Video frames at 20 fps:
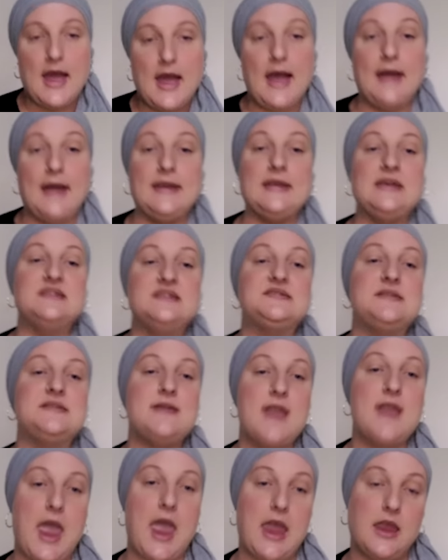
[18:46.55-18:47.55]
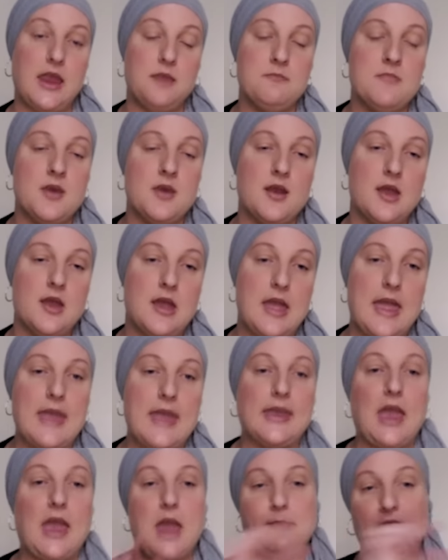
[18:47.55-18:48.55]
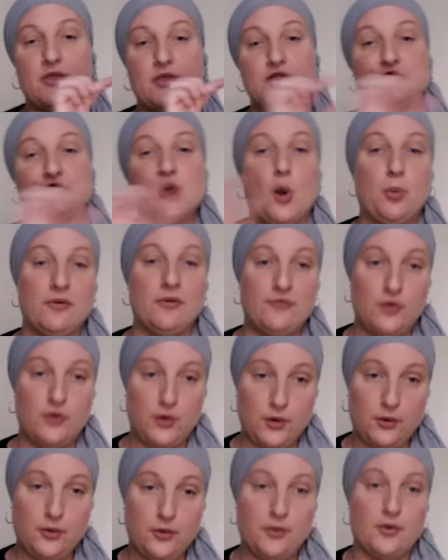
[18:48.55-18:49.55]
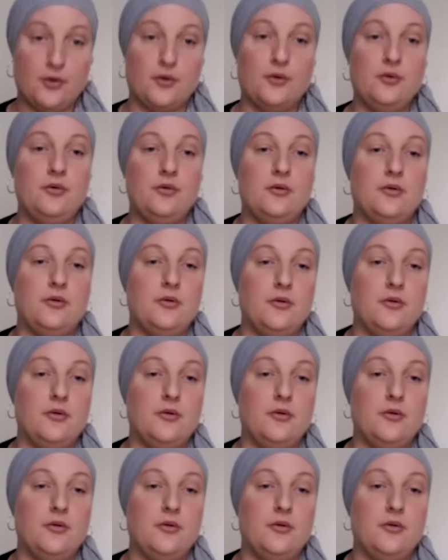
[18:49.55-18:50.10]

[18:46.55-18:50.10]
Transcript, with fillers: And his name came at the top of Google